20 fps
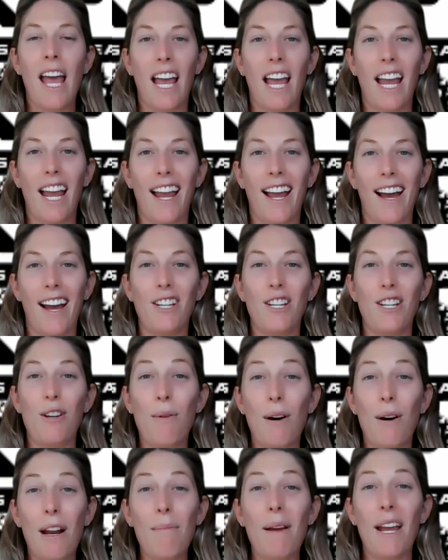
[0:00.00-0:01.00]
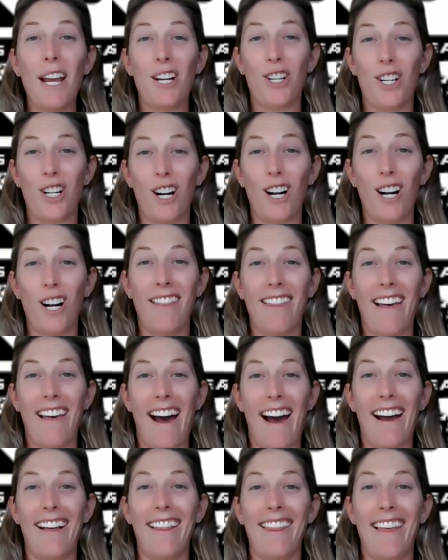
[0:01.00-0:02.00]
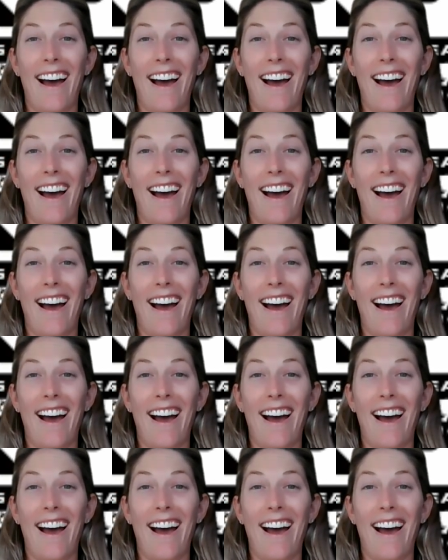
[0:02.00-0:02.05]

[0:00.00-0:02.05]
And you want to make sure that